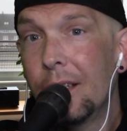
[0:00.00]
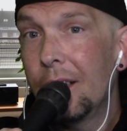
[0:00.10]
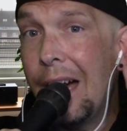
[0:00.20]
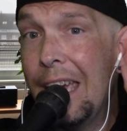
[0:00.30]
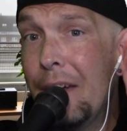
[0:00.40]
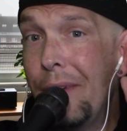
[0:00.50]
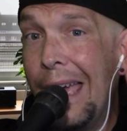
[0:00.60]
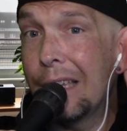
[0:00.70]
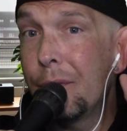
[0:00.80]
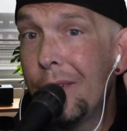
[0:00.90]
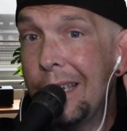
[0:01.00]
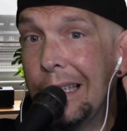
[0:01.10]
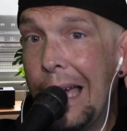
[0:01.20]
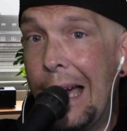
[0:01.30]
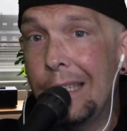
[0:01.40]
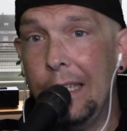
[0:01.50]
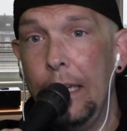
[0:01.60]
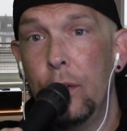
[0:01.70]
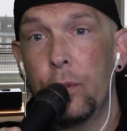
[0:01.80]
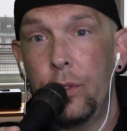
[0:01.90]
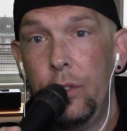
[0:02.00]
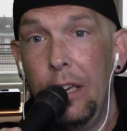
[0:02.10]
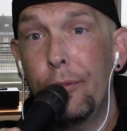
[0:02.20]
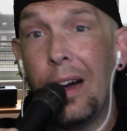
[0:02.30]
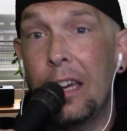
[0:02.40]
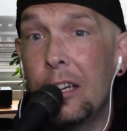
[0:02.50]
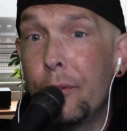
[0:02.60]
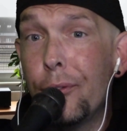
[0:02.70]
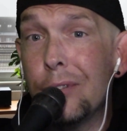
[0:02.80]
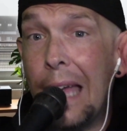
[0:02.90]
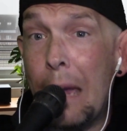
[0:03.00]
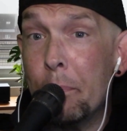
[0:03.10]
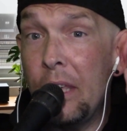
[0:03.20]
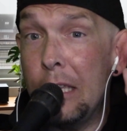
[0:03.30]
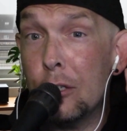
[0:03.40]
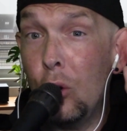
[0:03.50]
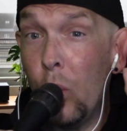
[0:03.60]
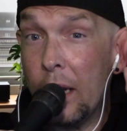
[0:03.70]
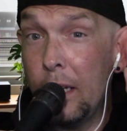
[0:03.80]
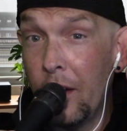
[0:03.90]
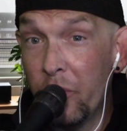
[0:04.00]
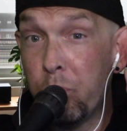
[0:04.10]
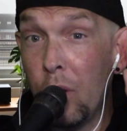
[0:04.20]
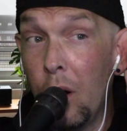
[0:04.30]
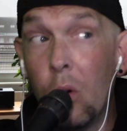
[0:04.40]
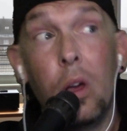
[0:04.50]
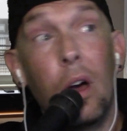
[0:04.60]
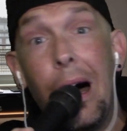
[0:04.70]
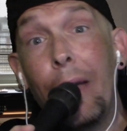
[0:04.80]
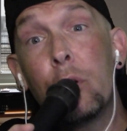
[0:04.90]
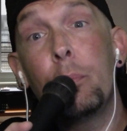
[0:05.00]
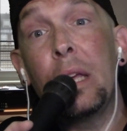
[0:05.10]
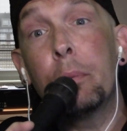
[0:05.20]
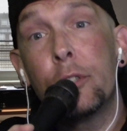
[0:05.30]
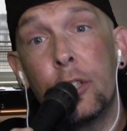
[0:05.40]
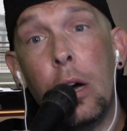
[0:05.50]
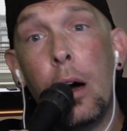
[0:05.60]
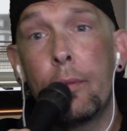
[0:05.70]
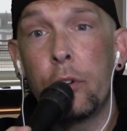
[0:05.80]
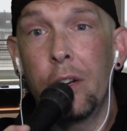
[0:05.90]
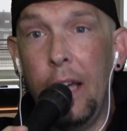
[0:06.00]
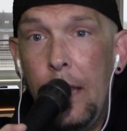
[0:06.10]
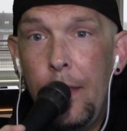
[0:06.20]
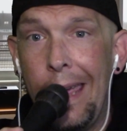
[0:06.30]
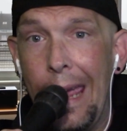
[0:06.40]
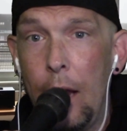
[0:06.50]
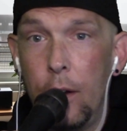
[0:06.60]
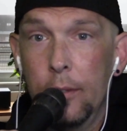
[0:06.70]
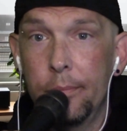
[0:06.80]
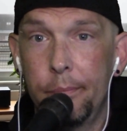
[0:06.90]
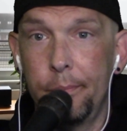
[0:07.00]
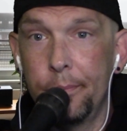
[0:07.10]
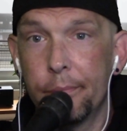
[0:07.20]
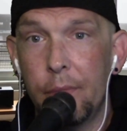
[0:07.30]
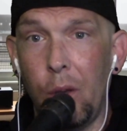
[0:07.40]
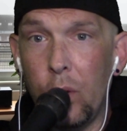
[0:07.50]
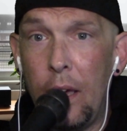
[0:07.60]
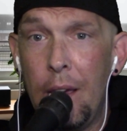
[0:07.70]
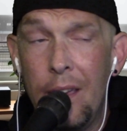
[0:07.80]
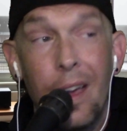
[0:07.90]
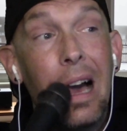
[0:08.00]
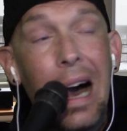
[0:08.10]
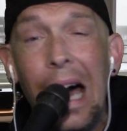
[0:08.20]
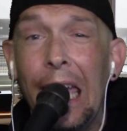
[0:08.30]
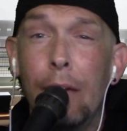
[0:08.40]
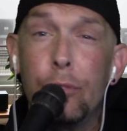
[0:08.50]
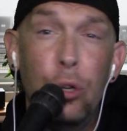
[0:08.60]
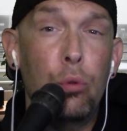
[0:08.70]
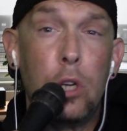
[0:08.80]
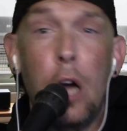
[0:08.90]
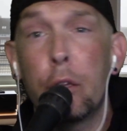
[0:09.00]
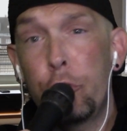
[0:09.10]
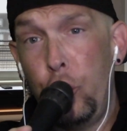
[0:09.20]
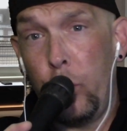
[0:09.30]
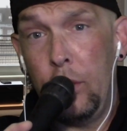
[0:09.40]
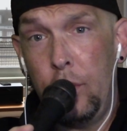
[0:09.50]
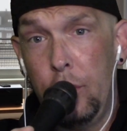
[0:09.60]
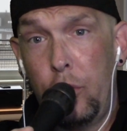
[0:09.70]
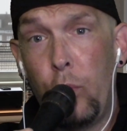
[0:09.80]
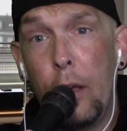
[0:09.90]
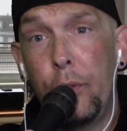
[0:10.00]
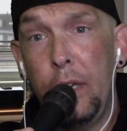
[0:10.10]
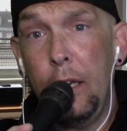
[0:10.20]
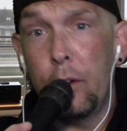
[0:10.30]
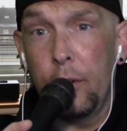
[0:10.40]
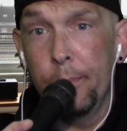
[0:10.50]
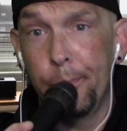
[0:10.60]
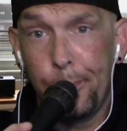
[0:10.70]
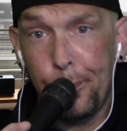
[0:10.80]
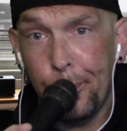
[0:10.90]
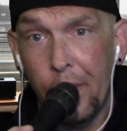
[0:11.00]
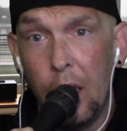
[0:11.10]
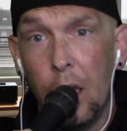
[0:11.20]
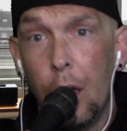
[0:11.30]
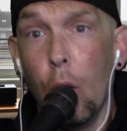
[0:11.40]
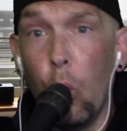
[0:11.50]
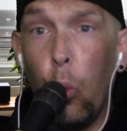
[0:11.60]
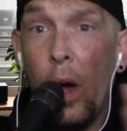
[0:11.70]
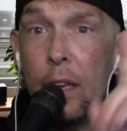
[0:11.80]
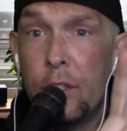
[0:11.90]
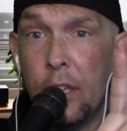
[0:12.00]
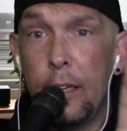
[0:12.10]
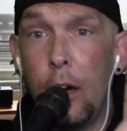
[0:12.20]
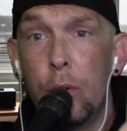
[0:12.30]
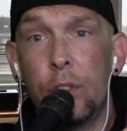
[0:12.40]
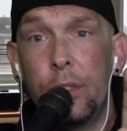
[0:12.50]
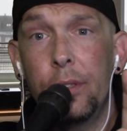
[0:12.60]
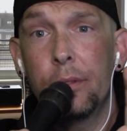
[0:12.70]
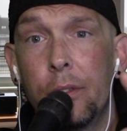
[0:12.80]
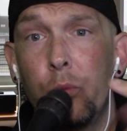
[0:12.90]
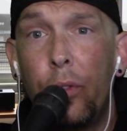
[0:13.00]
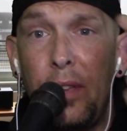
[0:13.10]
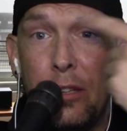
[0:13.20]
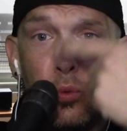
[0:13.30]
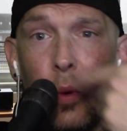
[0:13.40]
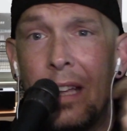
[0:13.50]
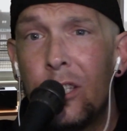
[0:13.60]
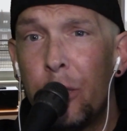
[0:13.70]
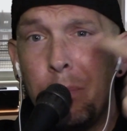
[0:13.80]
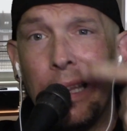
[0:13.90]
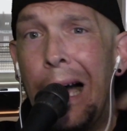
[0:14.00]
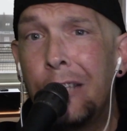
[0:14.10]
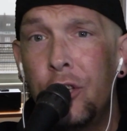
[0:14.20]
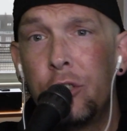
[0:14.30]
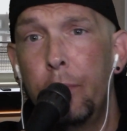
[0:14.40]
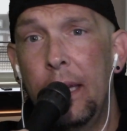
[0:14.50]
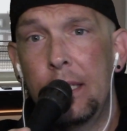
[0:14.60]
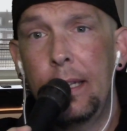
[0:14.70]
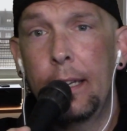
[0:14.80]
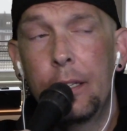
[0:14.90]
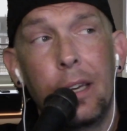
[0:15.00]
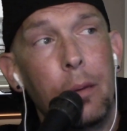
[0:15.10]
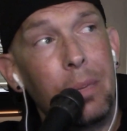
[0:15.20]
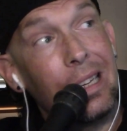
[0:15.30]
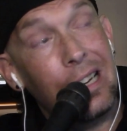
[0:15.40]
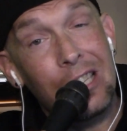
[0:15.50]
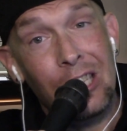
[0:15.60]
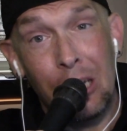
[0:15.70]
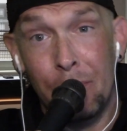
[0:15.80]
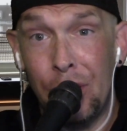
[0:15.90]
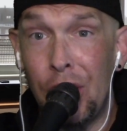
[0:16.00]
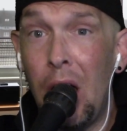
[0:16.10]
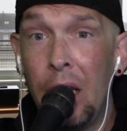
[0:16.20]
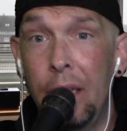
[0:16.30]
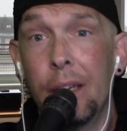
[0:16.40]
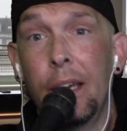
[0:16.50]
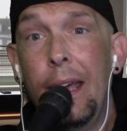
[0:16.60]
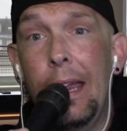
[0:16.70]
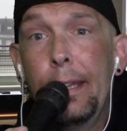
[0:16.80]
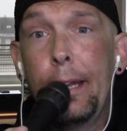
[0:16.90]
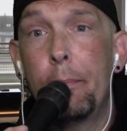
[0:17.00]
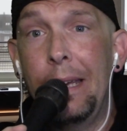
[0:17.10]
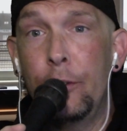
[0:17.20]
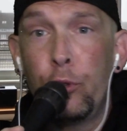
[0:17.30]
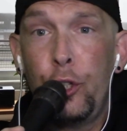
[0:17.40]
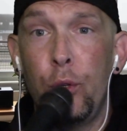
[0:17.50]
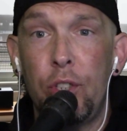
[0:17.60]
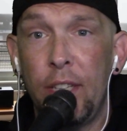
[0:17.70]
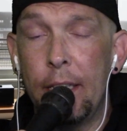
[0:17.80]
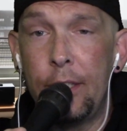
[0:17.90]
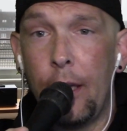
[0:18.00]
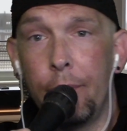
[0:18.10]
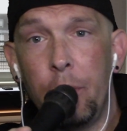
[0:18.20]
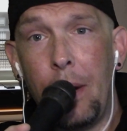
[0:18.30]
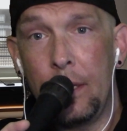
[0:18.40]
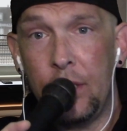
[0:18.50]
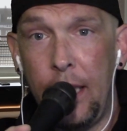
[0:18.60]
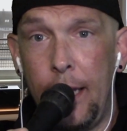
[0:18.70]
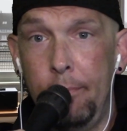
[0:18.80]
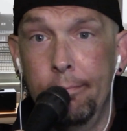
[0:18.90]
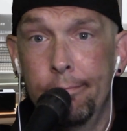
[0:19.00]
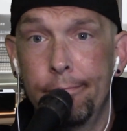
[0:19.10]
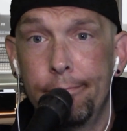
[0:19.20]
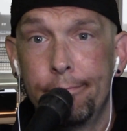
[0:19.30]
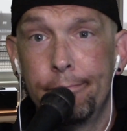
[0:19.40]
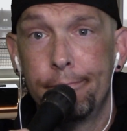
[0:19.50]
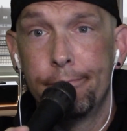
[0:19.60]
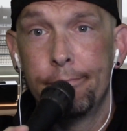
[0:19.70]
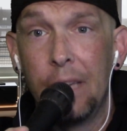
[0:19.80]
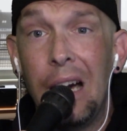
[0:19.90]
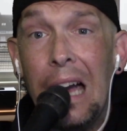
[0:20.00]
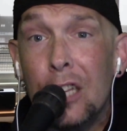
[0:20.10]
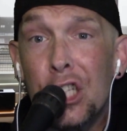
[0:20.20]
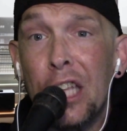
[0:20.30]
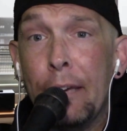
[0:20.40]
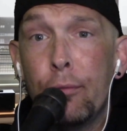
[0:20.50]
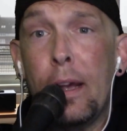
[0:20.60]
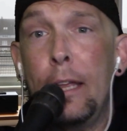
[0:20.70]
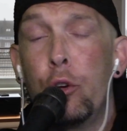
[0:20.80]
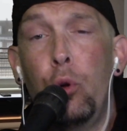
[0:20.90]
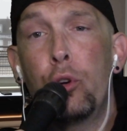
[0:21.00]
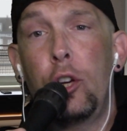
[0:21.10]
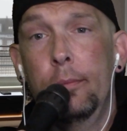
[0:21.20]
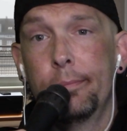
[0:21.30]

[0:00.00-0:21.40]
I have elephant class ears. If I could flap these quick enough, bro, I would be able to hover in the air, okay? I have two color choices throughout the year. White as a ghost, with these red splotches mixed in because some sun ended up introducing itself to my skin. I look like Freddy Krueger.